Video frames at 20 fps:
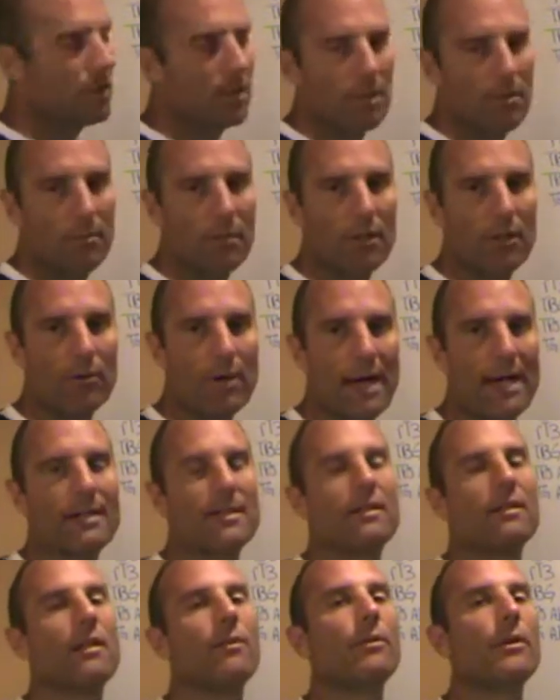is an amino
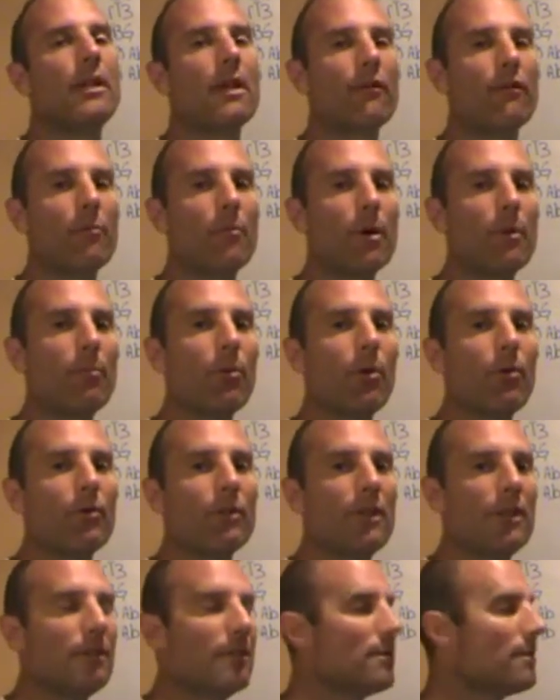acid that we get from our
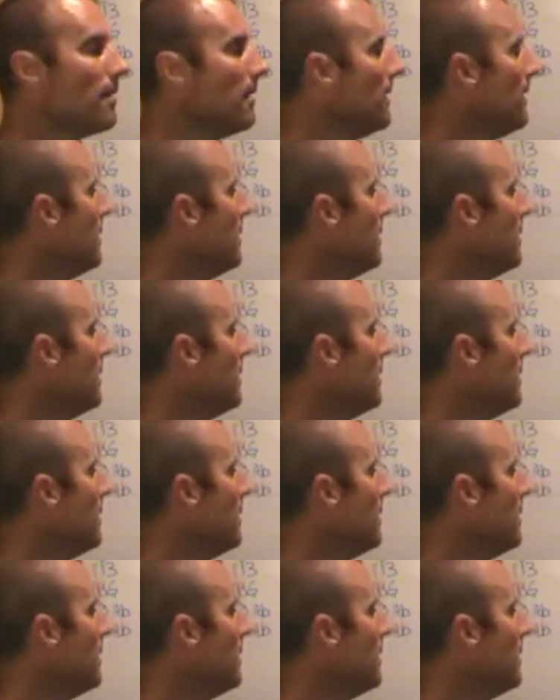proteins.